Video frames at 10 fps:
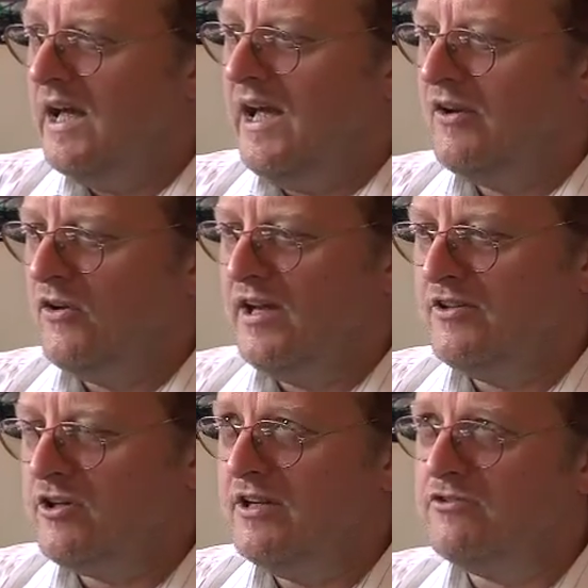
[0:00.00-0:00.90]
And on
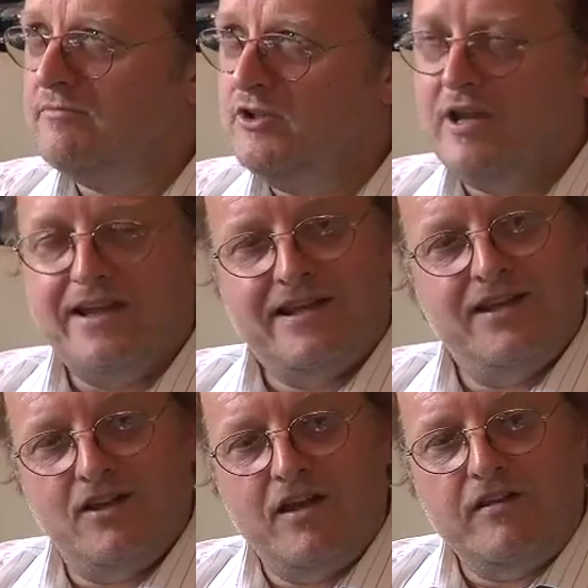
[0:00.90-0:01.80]
our trade room, you get
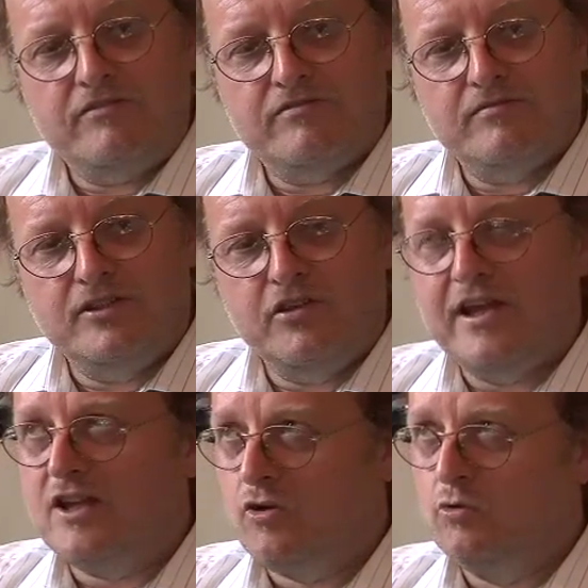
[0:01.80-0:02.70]
that live, and you
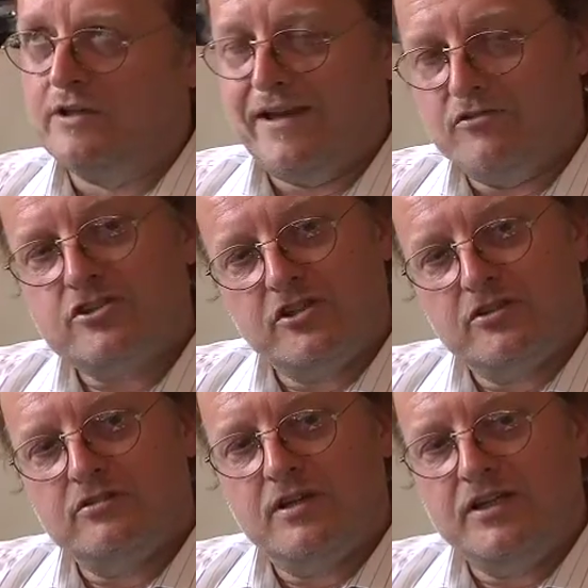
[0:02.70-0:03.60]
get it called out to
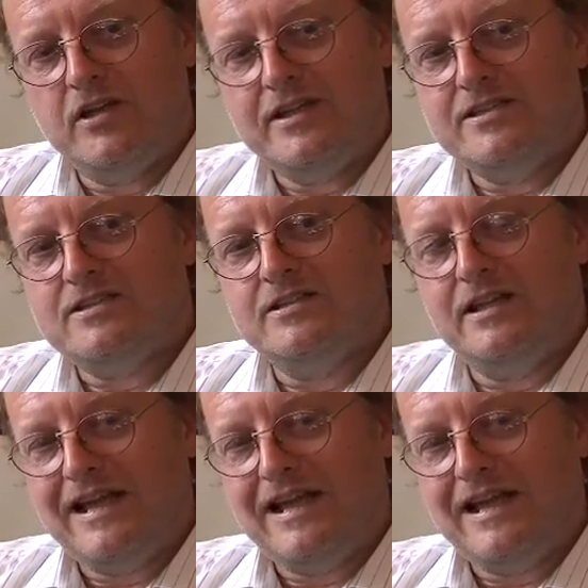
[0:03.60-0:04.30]
you, and you get instant